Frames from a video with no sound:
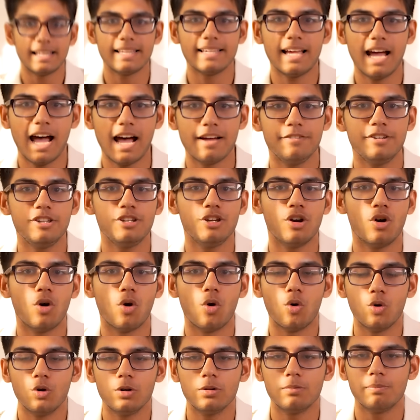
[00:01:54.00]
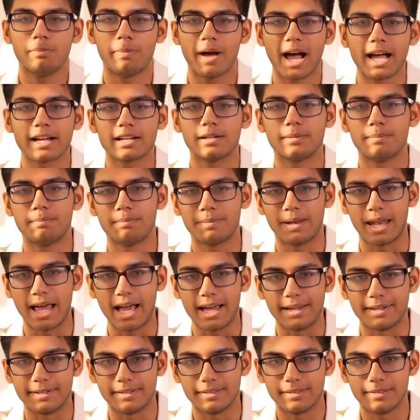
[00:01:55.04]
like having your own backup
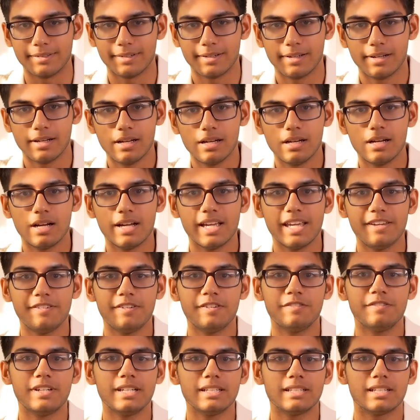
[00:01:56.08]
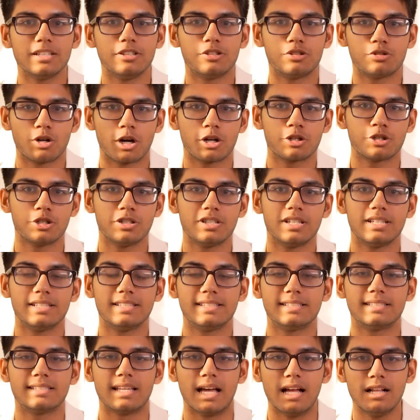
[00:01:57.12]
plan, even when construction
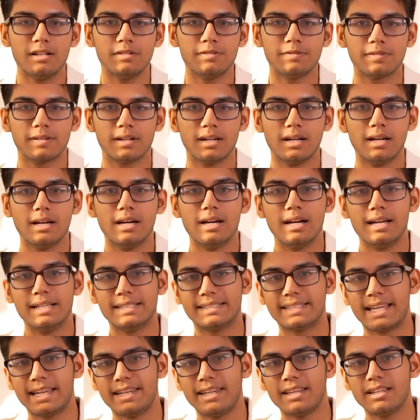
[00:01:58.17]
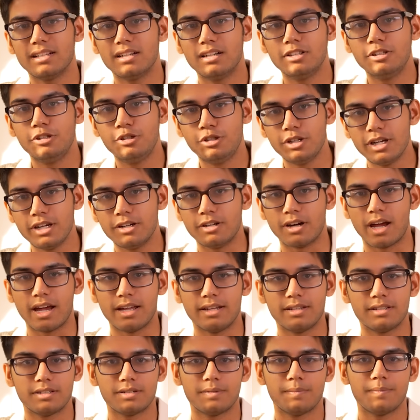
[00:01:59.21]
itself is getting a
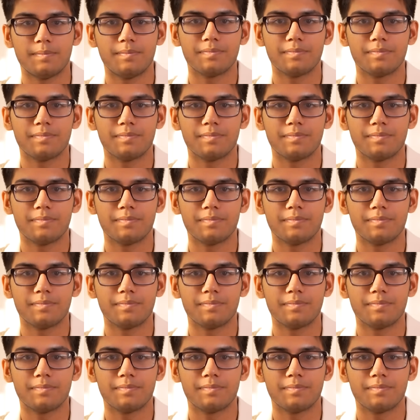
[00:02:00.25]
rewrite.